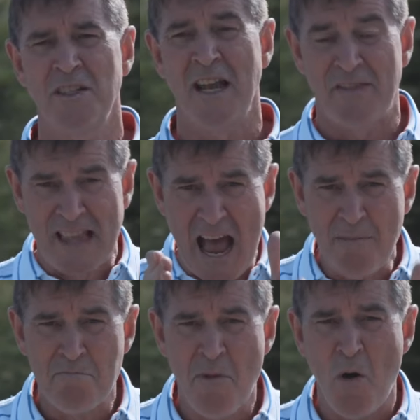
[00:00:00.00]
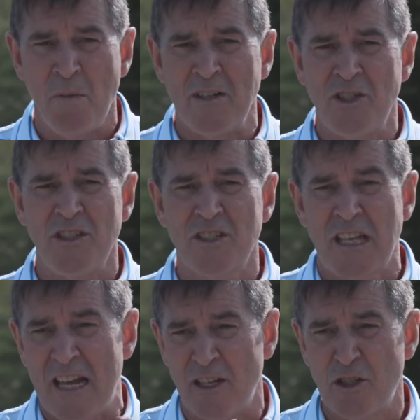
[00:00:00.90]
And at that moment, Jesus
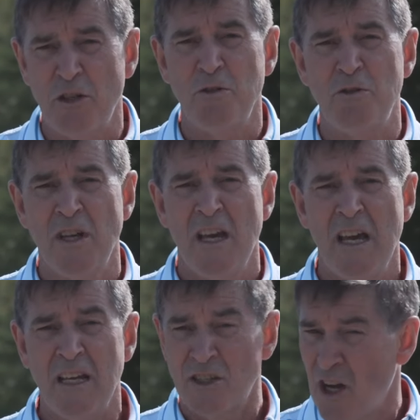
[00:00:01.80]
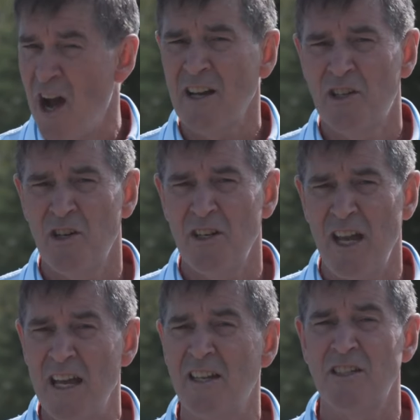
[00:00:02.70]
had to choose, is God good
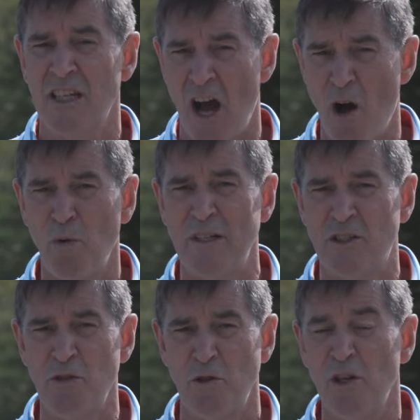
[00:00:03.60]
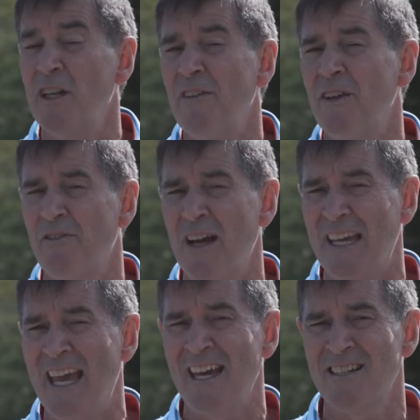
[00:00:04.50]
and does he always do good even if I
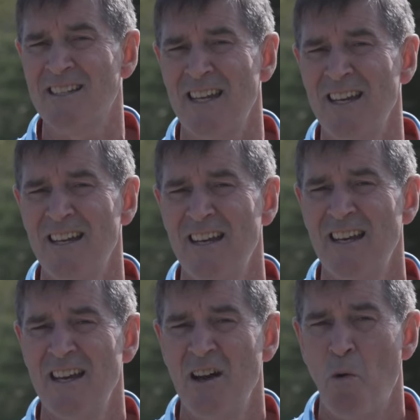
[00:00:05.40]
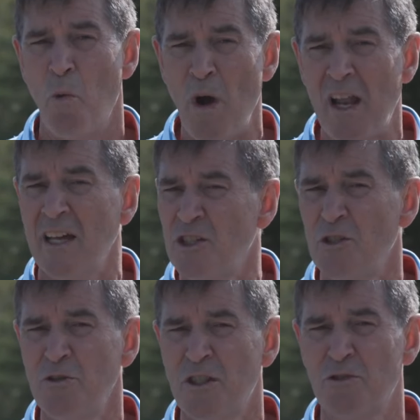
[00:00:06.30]
can't see it? Will I
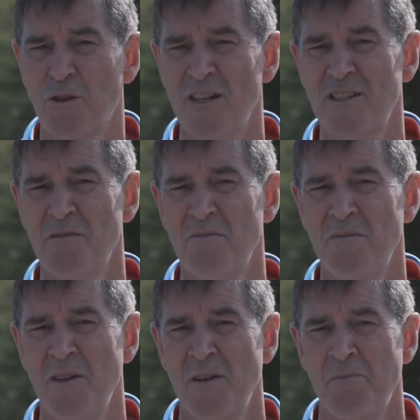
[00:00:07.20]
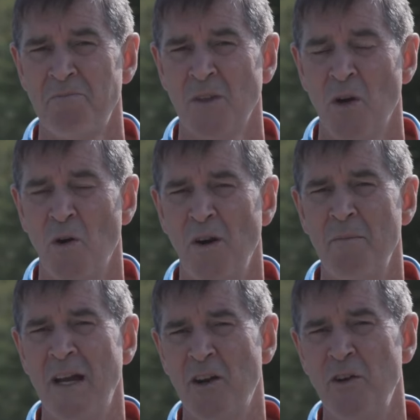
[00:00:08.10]
choose to trust Him? Or am
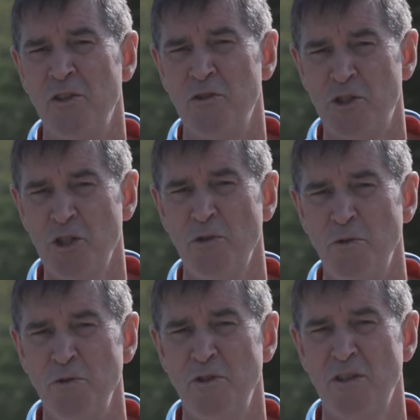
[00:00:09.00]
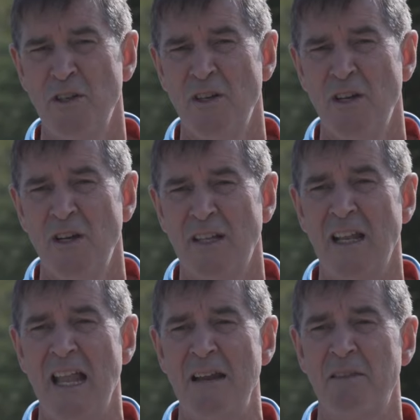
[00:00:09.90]
I going to choose to
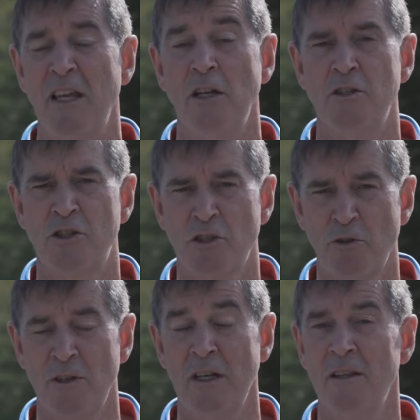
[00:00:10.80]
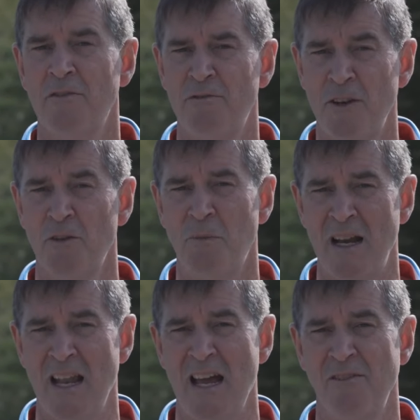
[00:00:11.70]
let the uncertainty and the fear in my
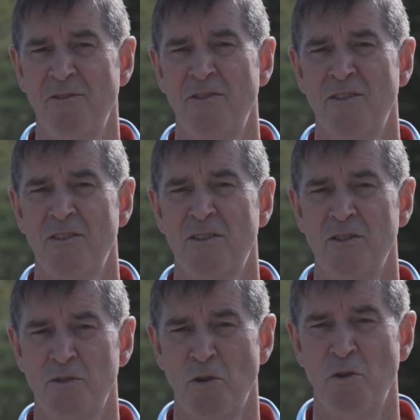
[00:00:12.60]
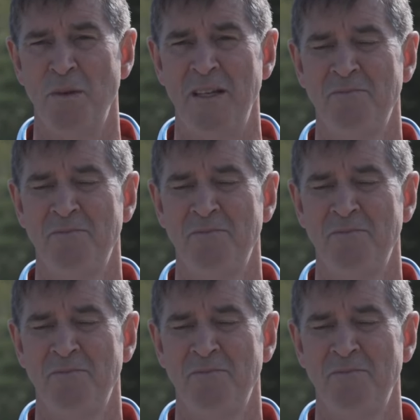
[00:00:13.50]
life control me?